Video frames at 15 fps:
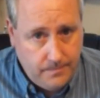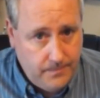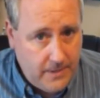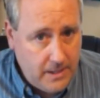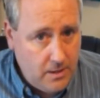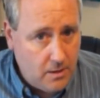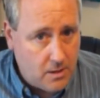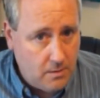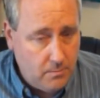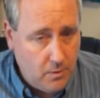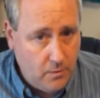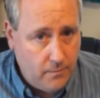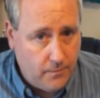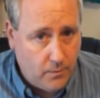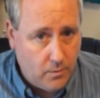then you can
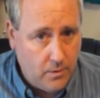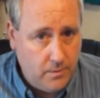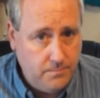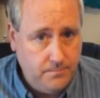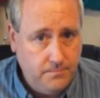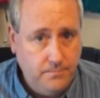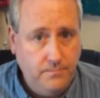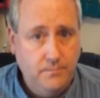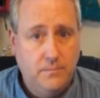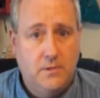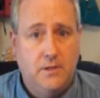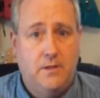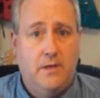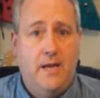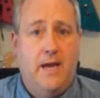move forward
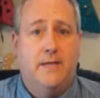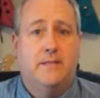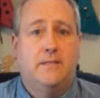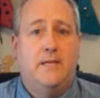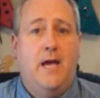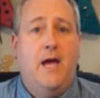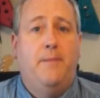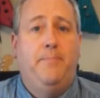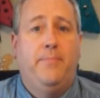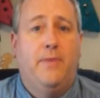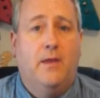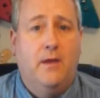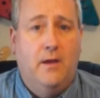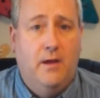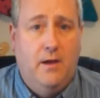to the next step
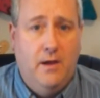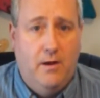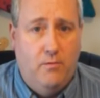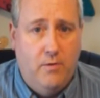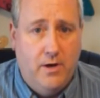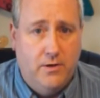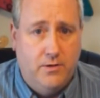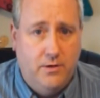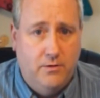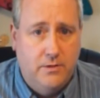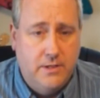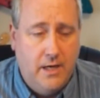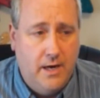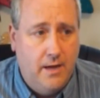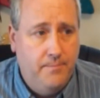and rent to your
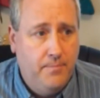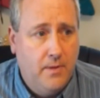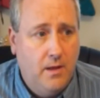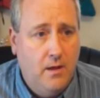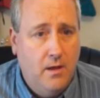tenant.